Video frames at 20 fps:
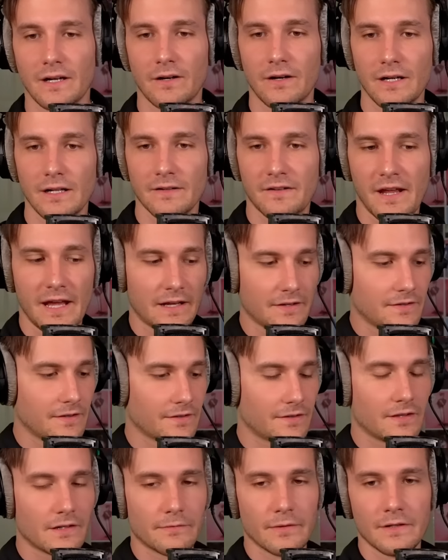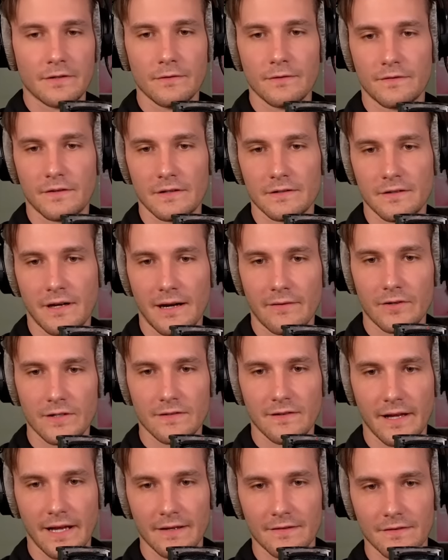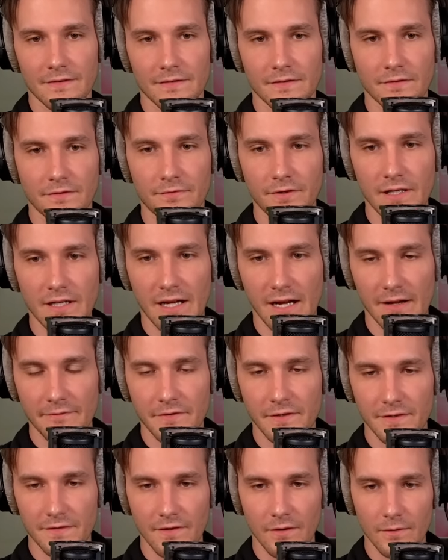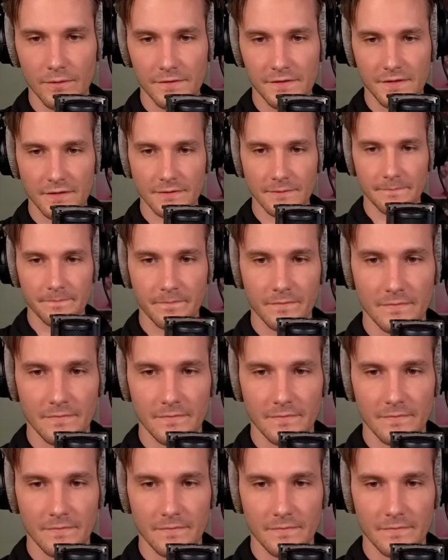I heard in Texas they're reducing driver's license to 3.5 years old, so...